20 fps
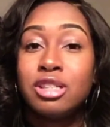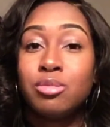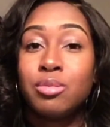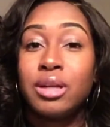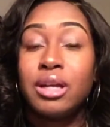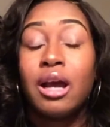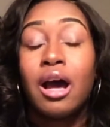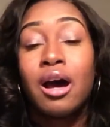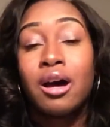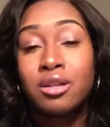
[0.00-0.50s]
but
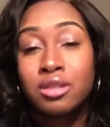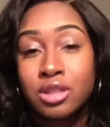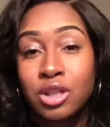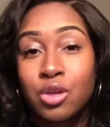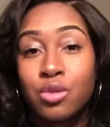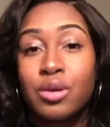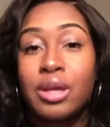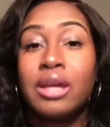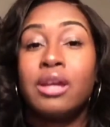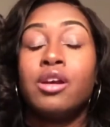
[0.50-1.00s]
it
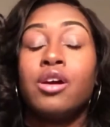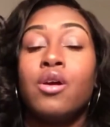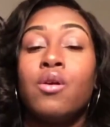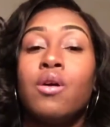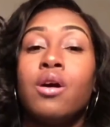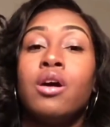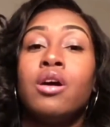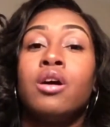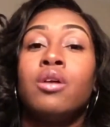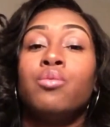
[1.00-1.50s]
also can go
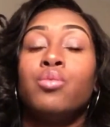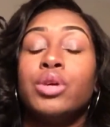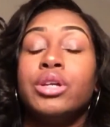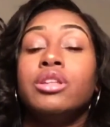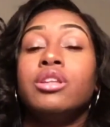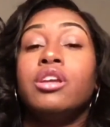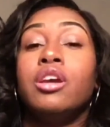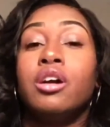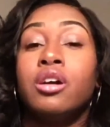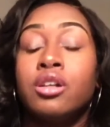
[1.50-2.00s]
on
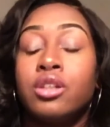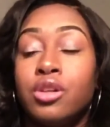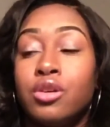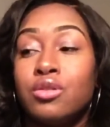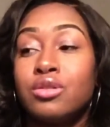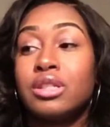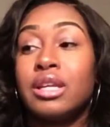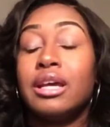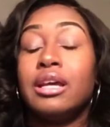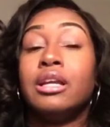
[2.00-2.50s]
with young
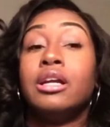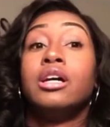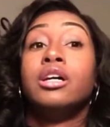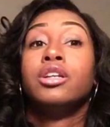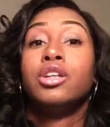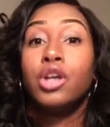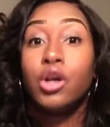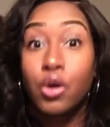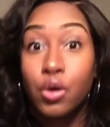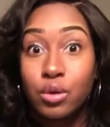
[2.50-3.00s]
adults and
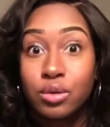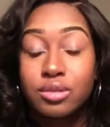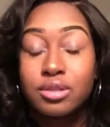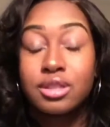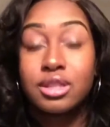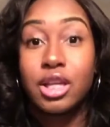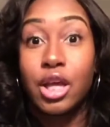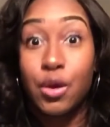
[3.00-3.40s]
adults.